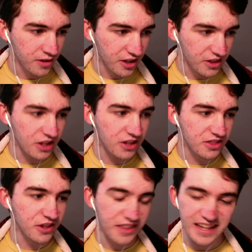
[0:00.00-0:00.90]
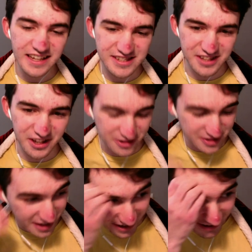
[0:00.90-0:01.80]
The thing is, though, is
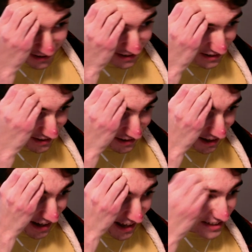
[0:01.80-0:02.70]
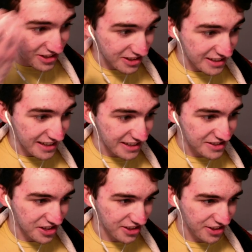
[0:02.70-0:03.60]
that I actually did
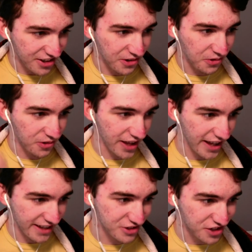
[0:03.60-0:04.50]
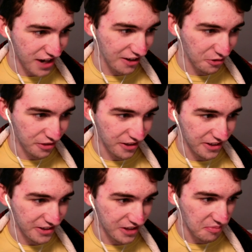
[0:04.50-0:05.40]
see the whole, like, shadow thing
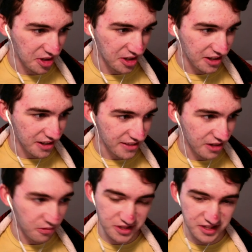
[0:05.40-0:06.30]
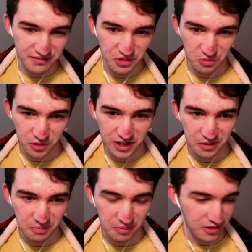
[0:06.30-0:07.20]
coming. That it wasn't even a
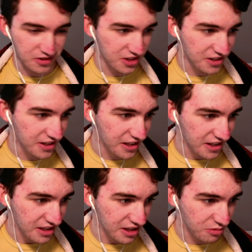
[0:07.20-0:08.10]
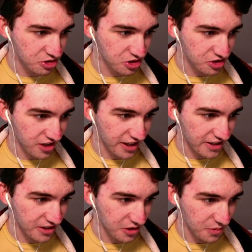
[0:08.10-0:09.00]
real person. It was just,
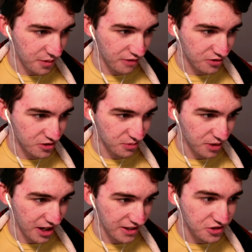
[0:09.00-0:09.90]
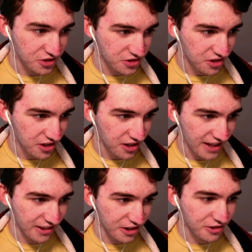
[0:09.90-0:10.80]
like, part of her subconscious.
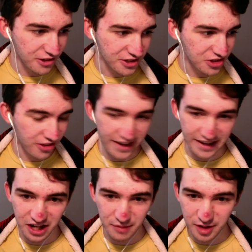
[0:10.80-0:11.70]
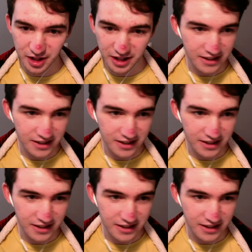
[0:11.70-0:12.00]
I literally saw that coming.